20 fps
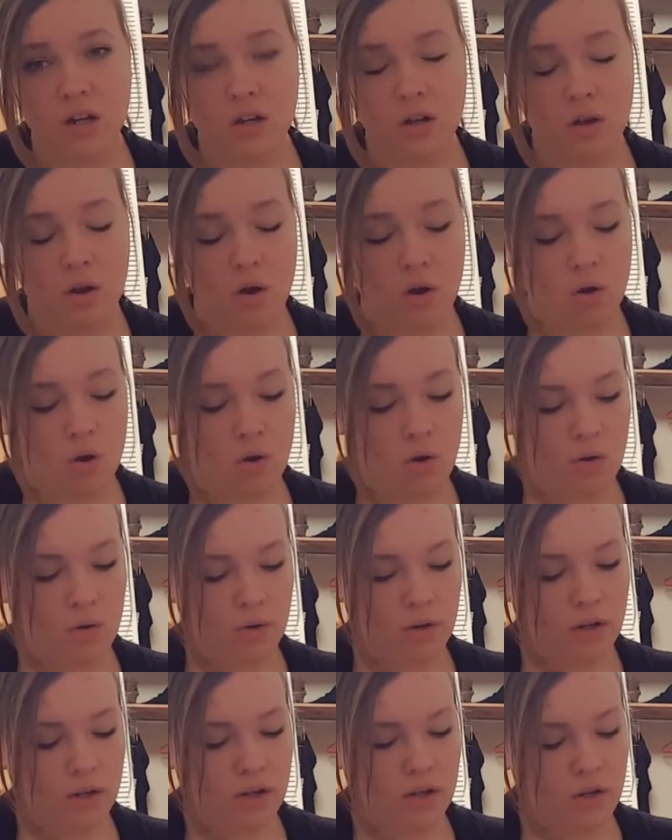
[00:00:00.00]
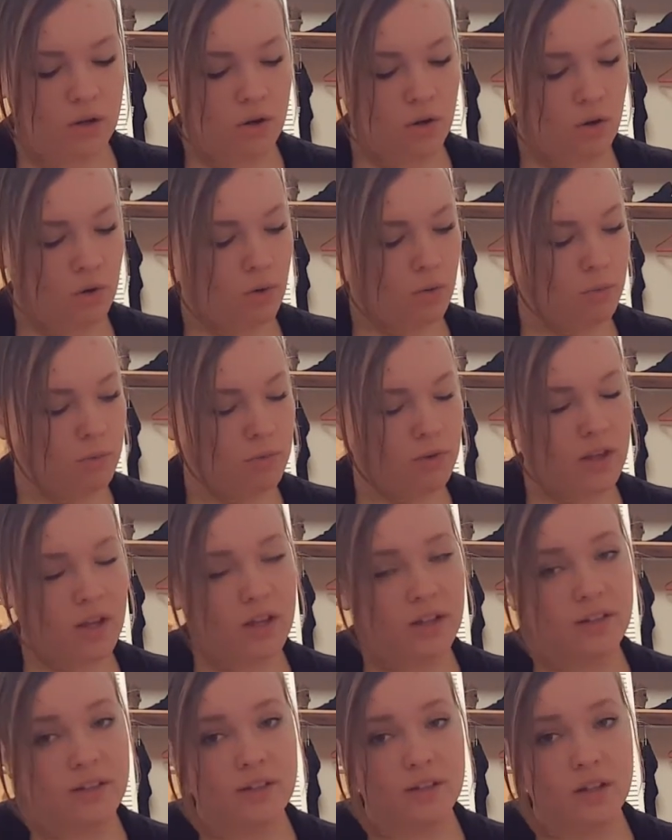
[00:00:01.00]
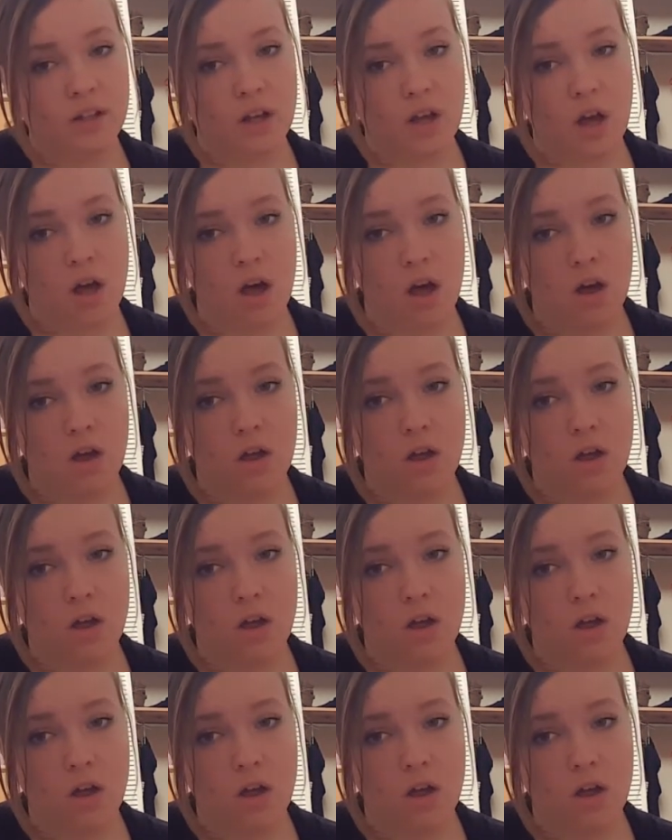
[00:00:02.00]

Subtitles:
are the right and left common iliac veins,